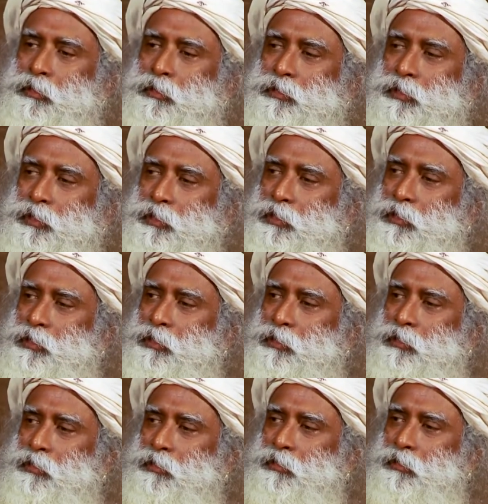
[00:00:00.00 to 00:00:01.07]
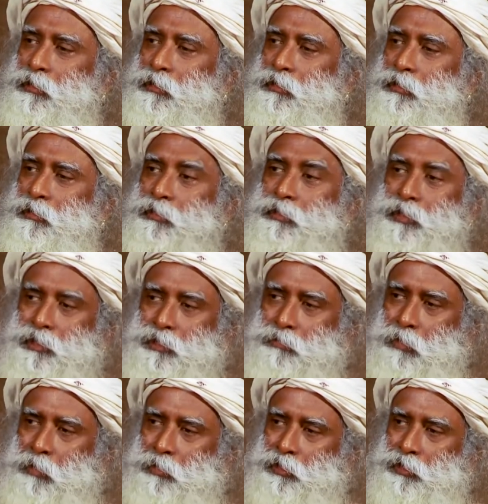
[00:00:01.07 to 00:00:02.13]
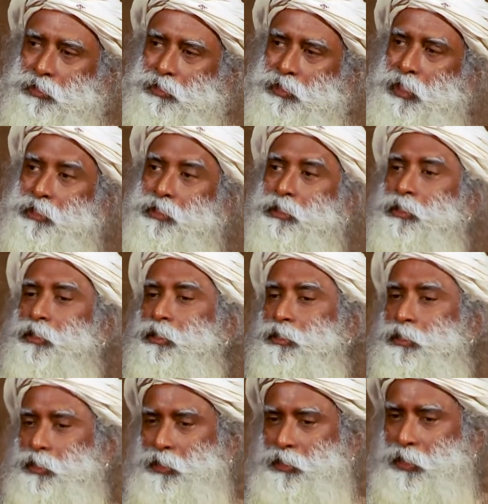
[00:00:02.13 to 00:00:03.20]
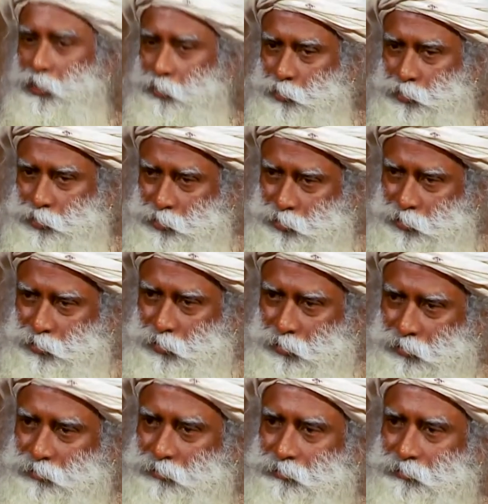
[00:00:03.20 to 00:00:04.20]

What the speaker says: See, this moment is eternity, I want you to know.